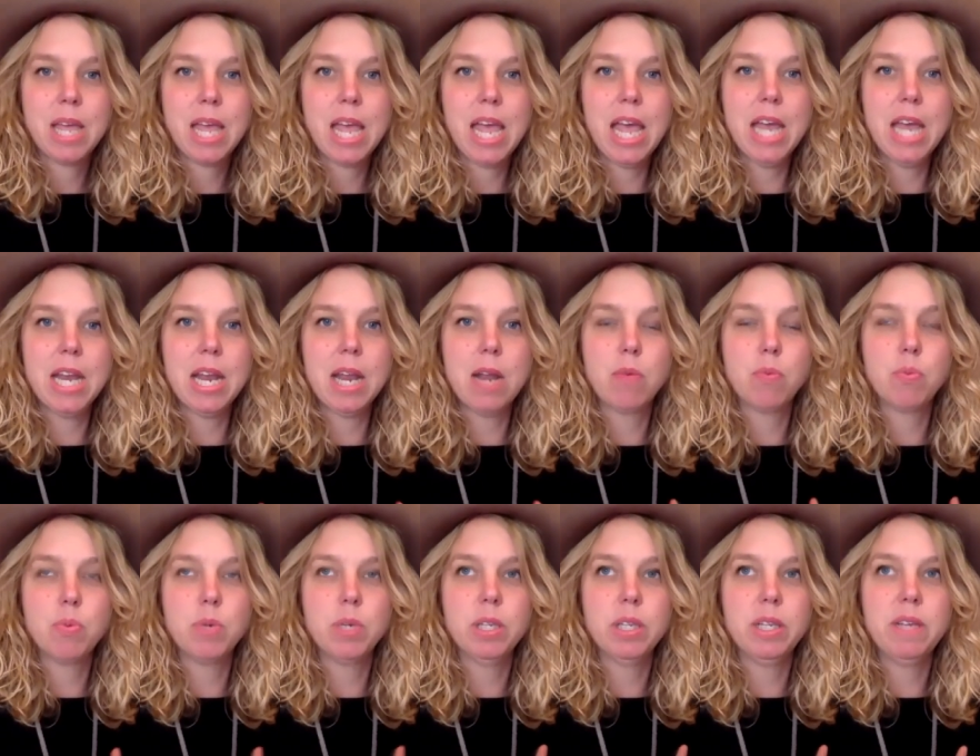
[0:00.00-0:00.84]
And I
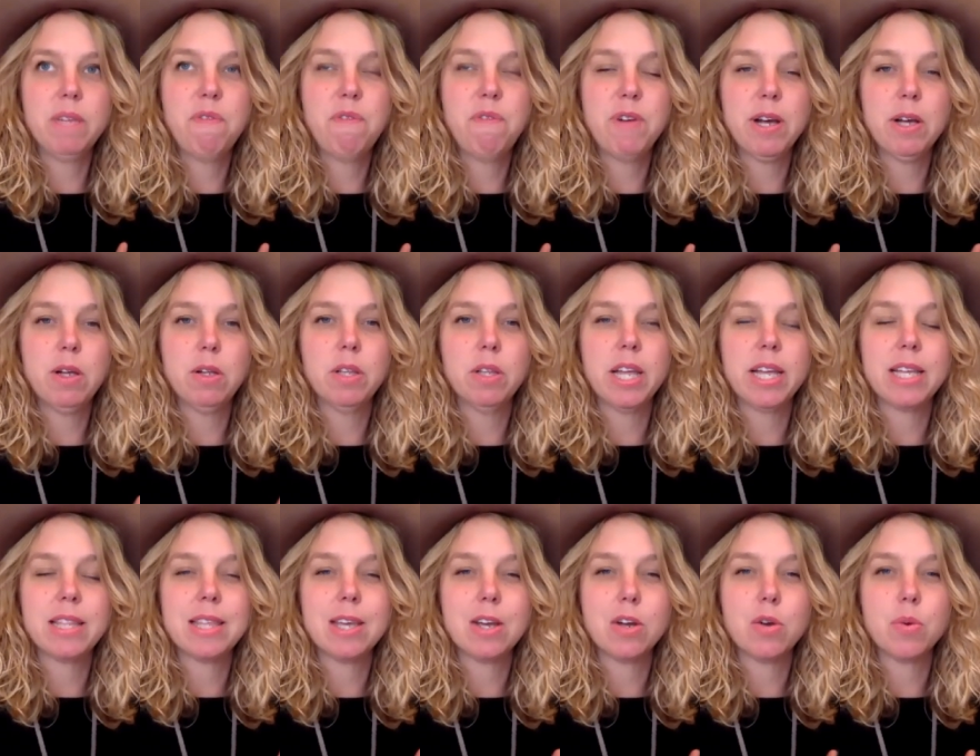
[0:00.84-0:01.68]
really felt
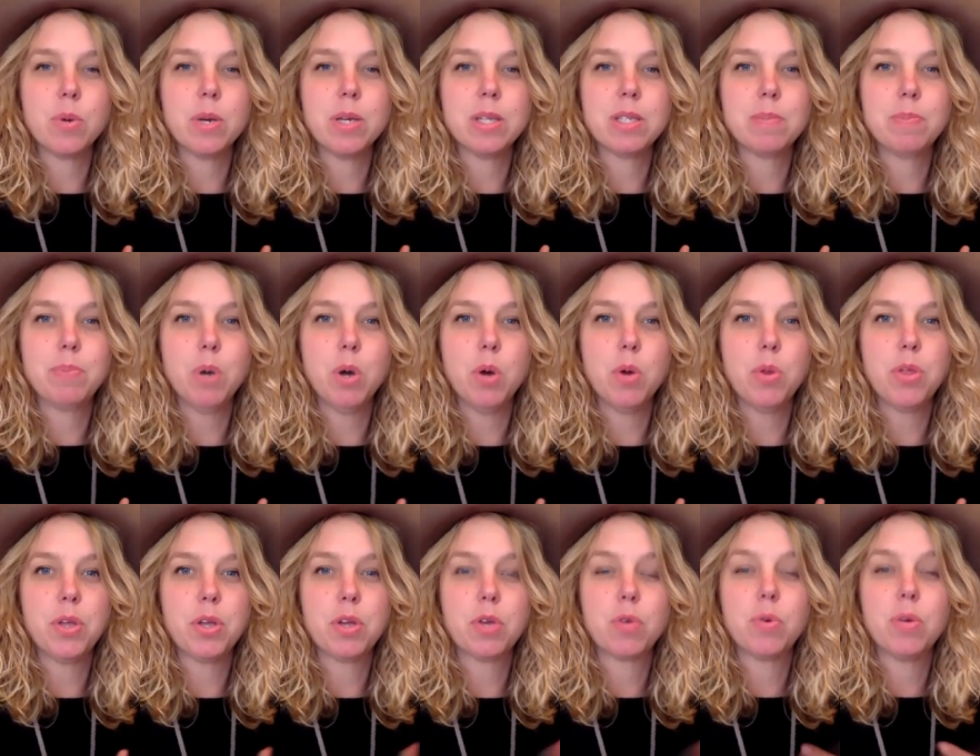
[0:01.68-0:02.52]
like there was both
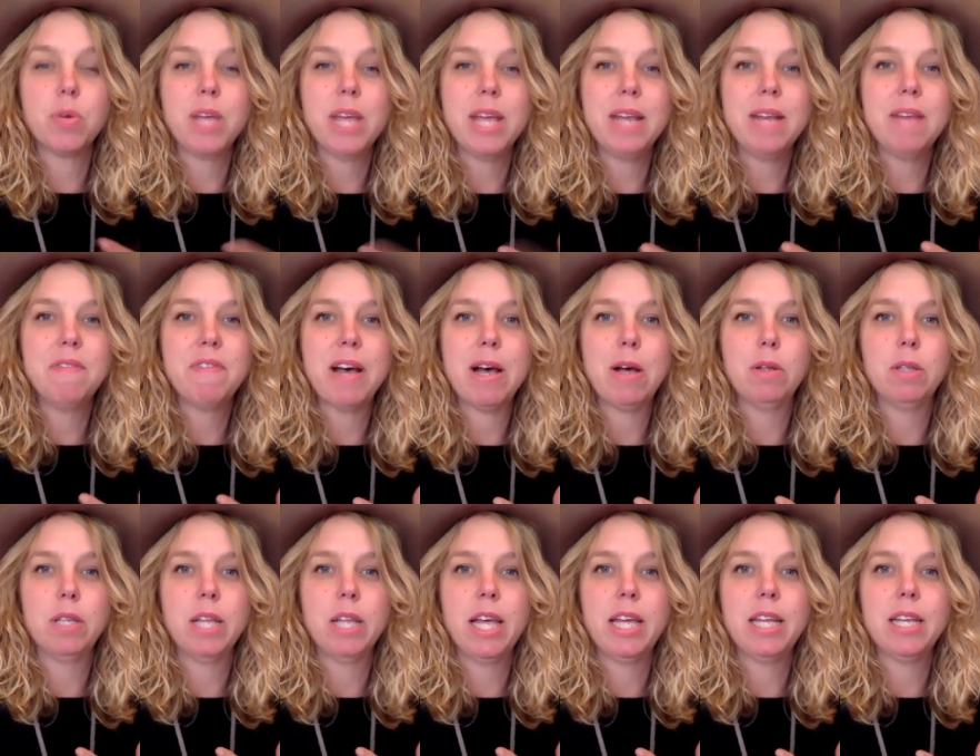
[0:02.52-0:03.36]
a creative
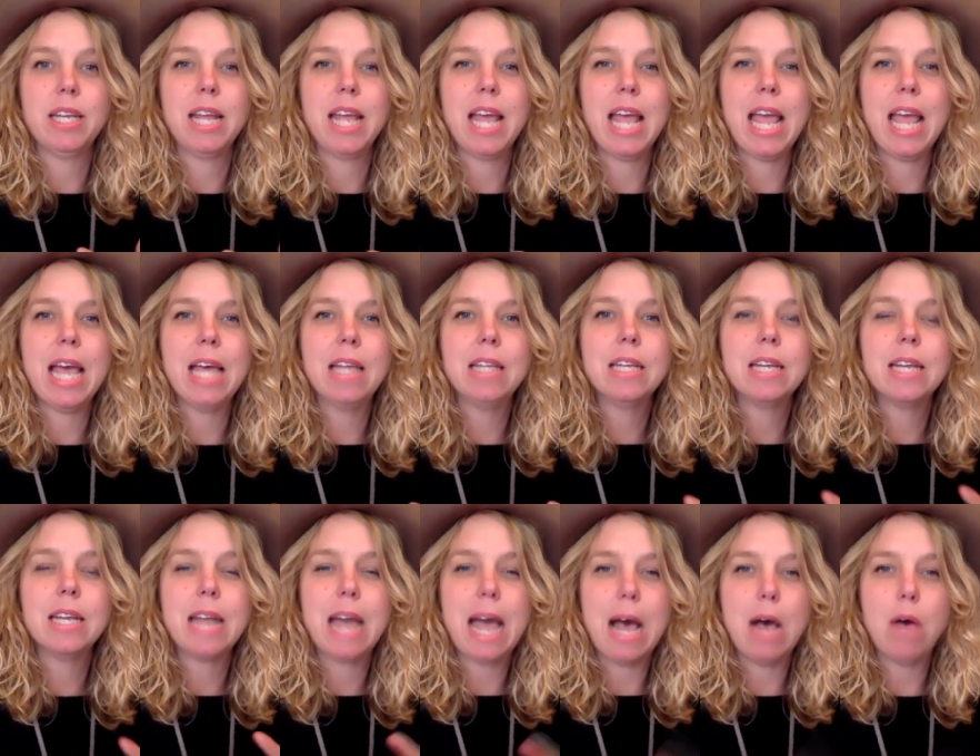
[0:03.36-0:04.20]
outlet and
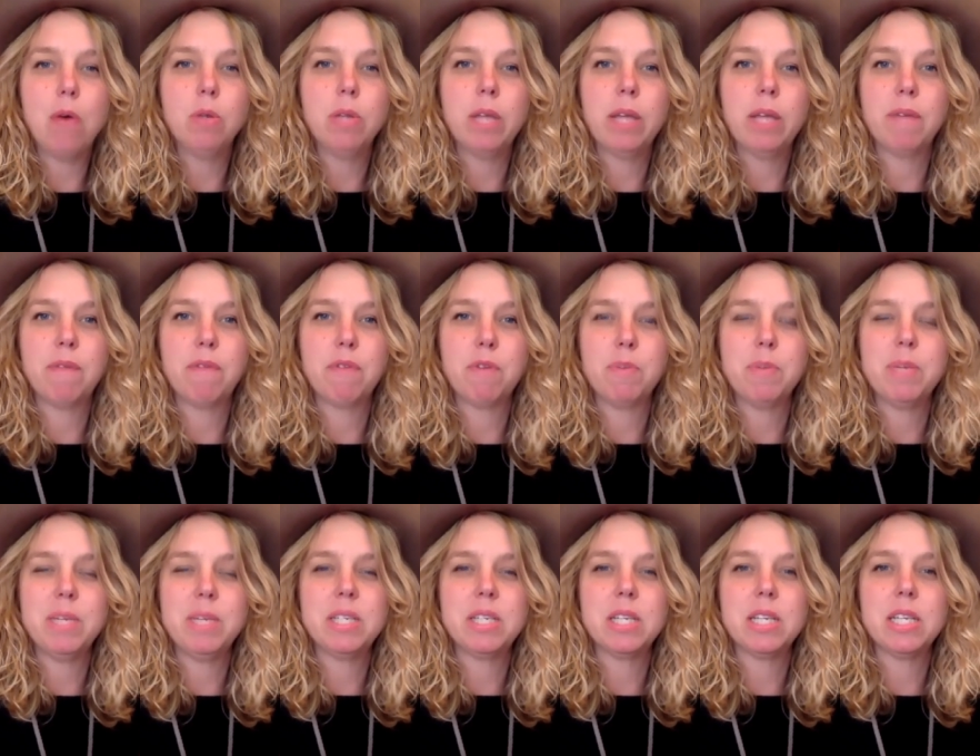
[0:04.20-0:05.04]
an outlet for
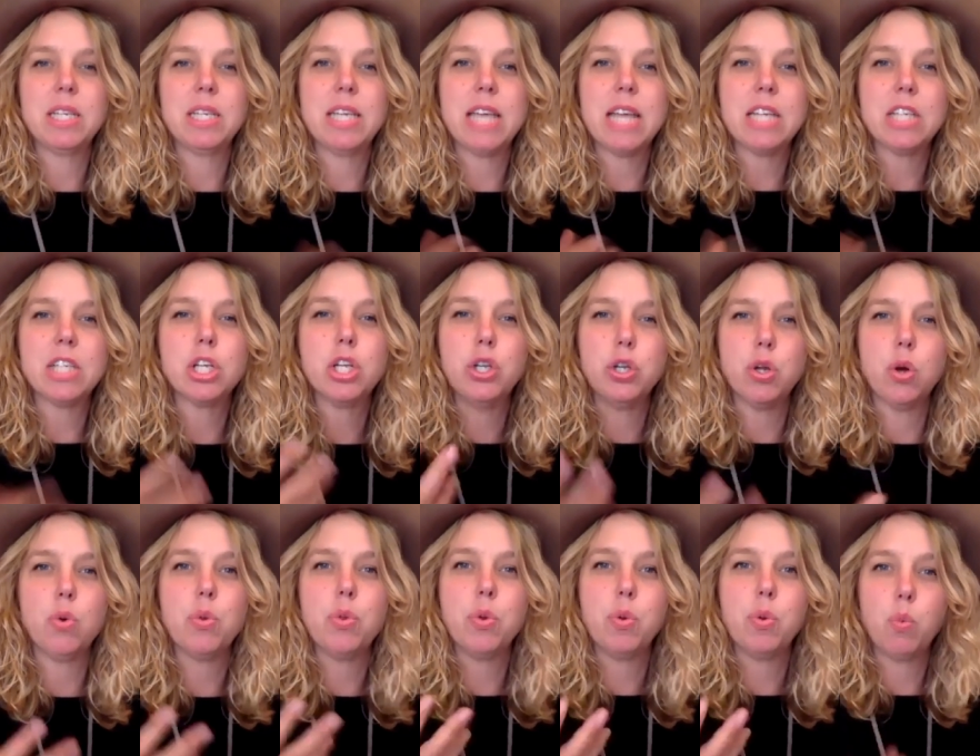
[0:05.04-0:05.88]
me to get to
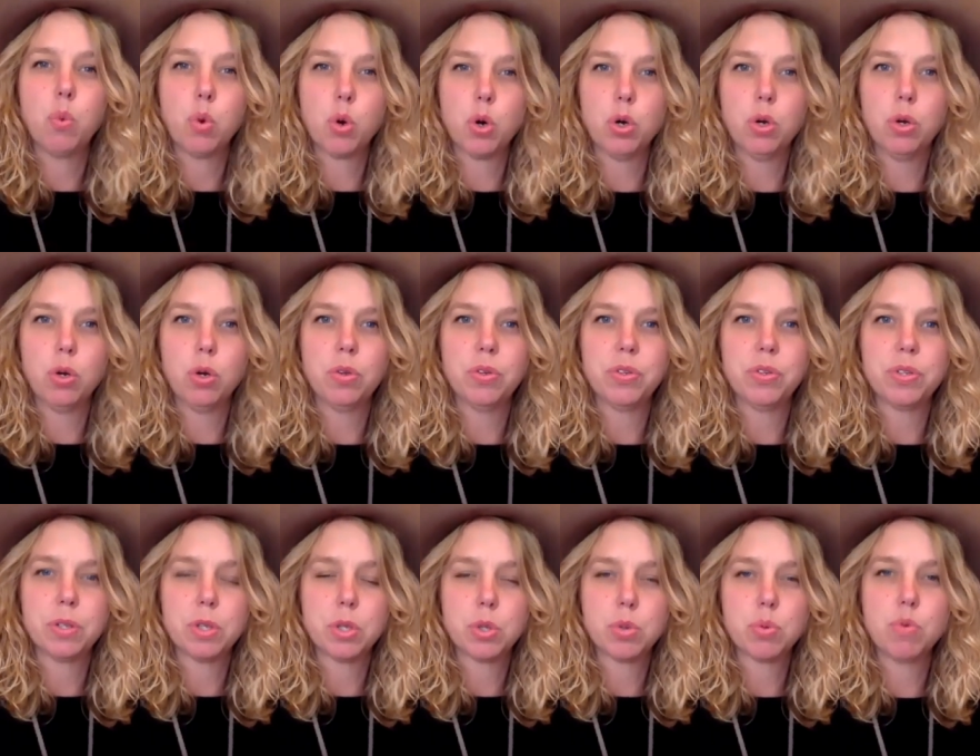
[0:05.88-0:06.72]
know the world
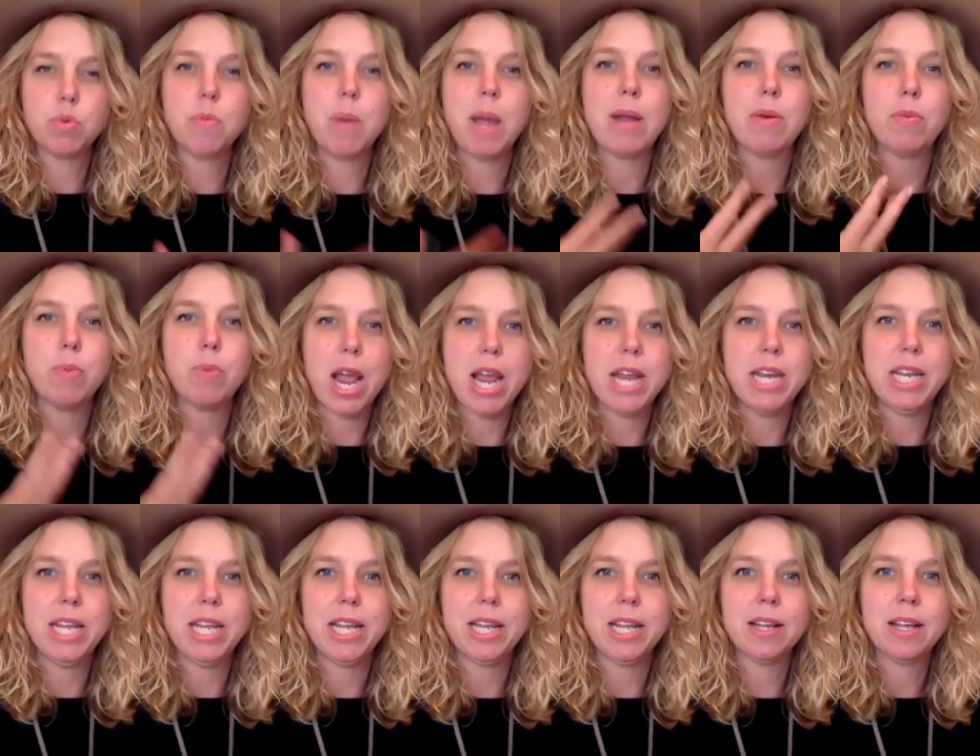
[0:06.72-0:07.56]
through my
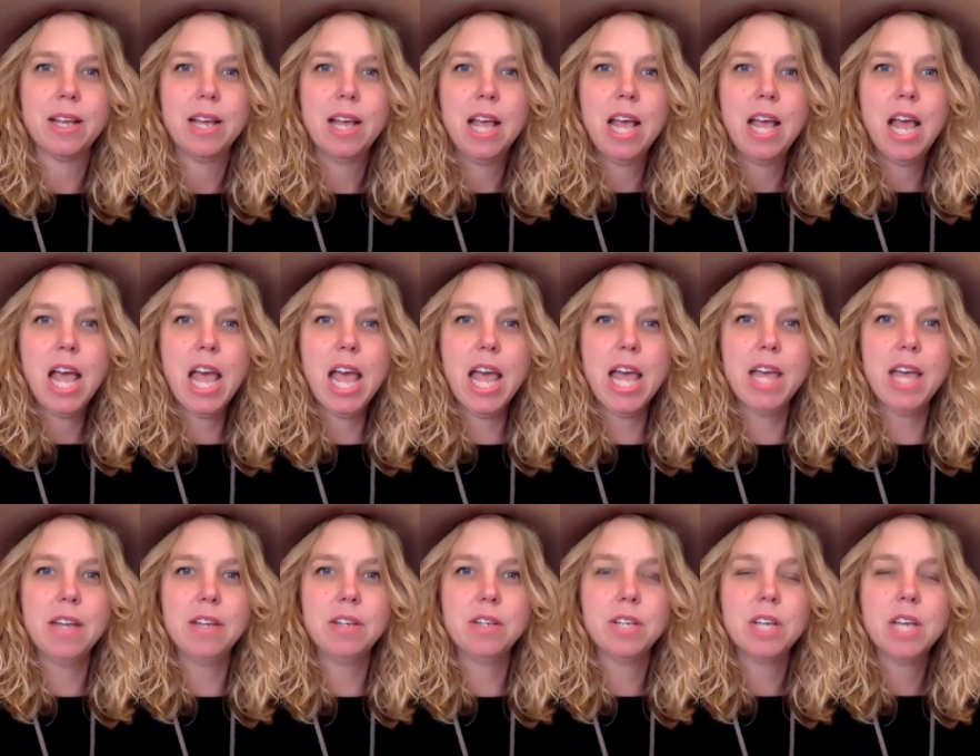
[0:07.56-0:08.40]
writing
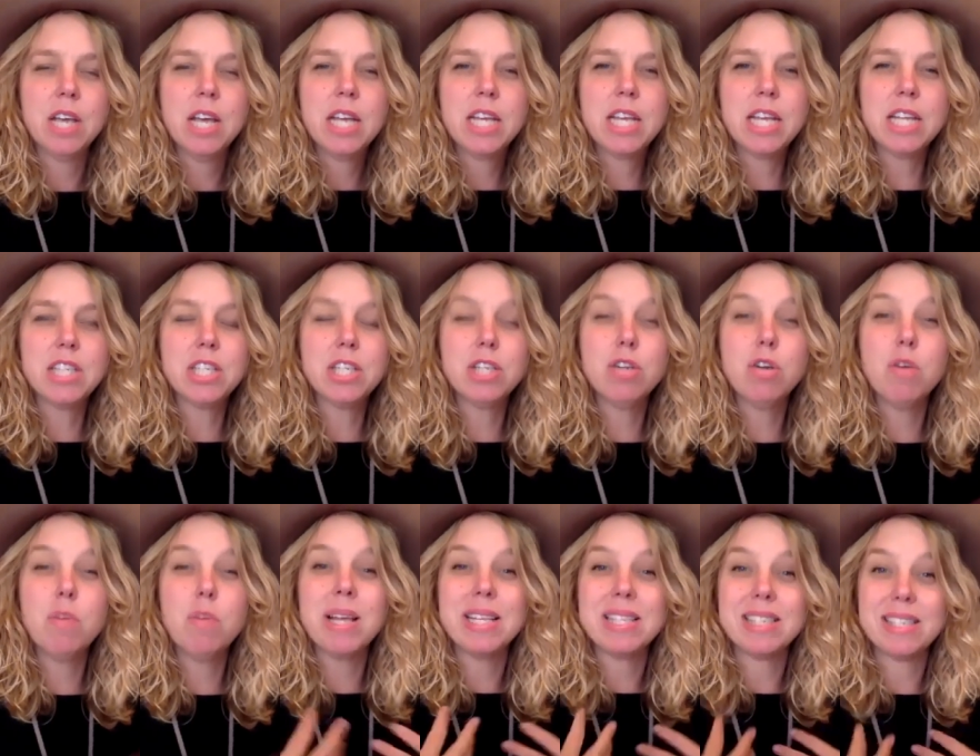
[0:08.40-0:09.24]
and get to know
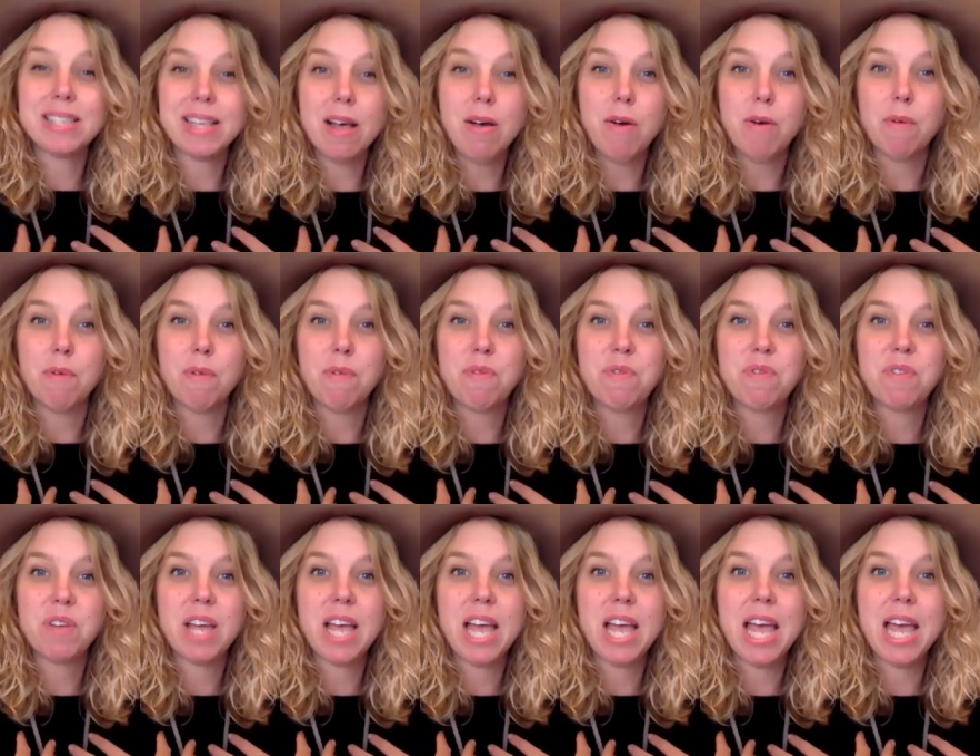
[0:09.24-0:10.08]
myself
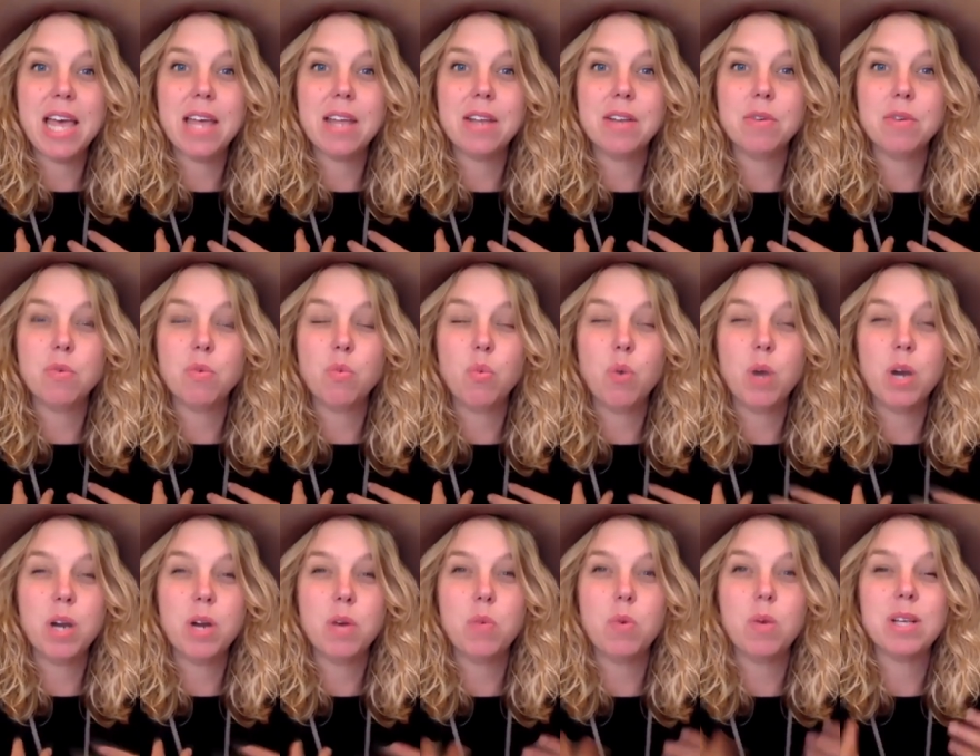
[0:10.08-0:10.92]
and
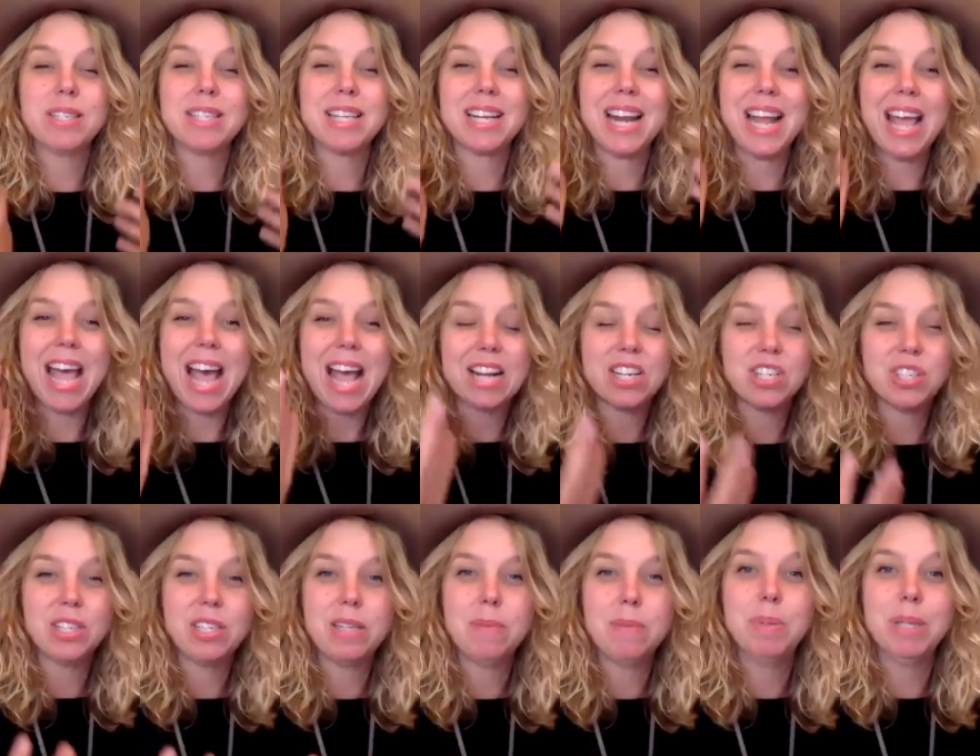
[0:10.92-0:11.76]
what it was that I actually